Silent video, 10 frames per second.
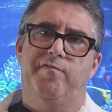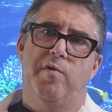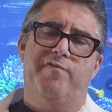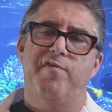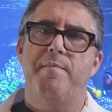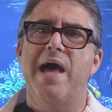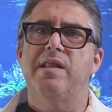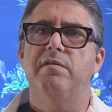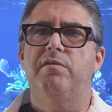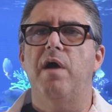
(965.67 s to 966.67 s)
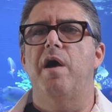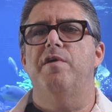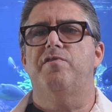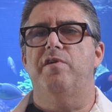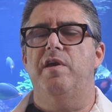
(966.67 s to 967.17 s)
What formalin
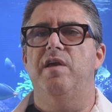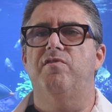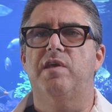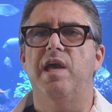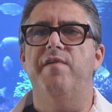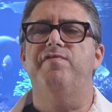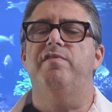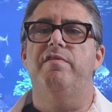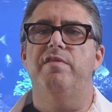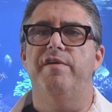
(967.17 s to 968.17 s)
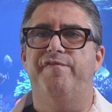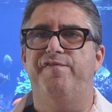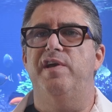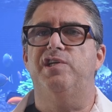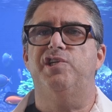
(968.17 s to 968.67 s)
does is gives the
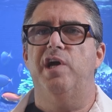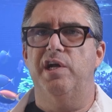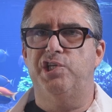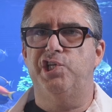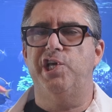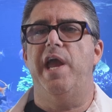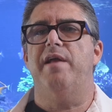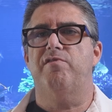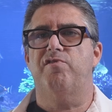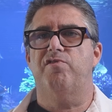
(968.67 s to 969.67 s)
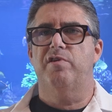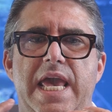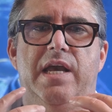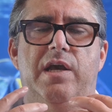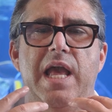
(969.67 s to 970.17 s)
fish a chance.
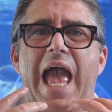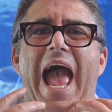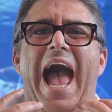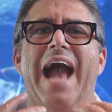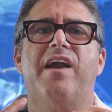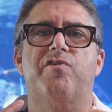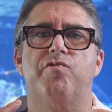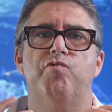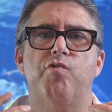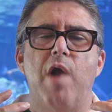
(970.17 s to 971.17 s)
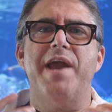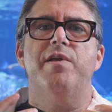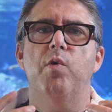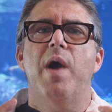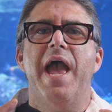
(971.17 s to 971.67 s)
It acts right
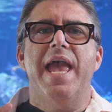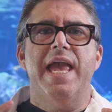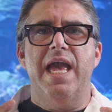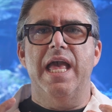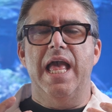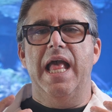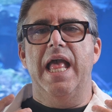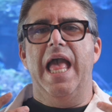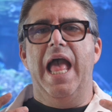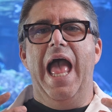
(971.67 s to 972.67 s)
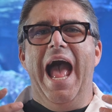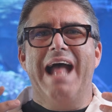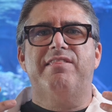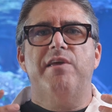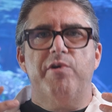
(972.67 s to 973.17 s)
away
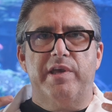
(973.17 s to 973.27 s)
at their